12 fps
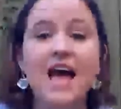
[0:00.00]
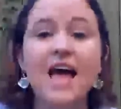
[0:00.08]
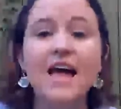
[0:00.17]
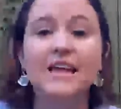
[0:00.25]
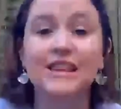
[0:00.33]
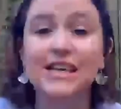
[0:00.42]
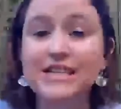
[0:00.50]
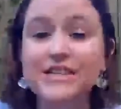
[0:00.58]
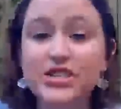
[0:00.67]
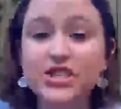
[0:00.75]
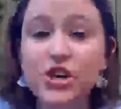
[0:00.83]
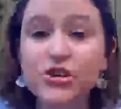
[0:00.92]
And ladies
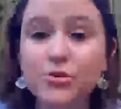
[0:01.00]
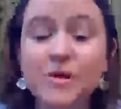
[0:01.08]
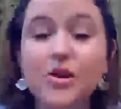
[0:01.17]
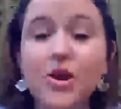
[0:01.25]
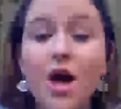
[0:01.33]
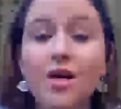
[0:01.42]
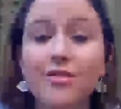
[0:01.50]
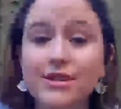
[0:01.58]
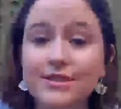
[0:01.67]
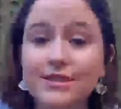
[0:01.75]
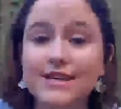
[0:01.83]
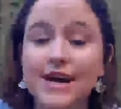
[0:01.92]
and gentlemen,
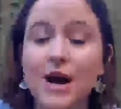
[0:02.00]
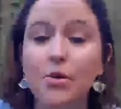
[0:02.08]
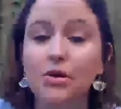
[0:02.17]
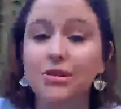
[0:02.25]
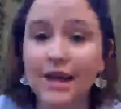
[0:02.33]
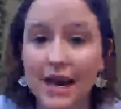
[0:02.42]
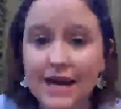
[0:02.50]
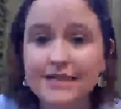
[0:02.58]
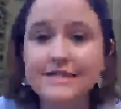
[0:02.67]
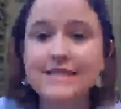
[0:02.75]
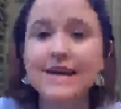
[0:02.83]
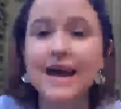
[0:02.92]
this is our
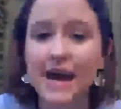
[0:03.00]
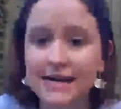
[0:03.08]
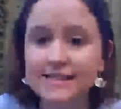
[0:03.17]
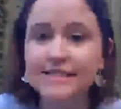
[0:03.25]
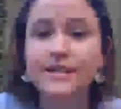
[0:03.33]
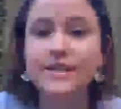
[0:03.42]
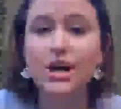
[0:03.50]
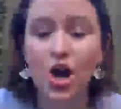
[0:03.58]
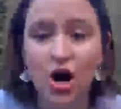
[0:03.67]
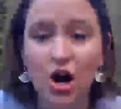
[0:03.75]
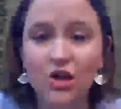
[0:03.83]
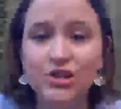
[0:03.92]
last Ask an
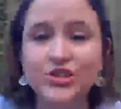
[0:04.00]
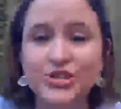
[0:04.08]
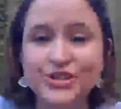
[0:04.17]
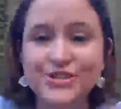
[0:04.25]
Ecologist.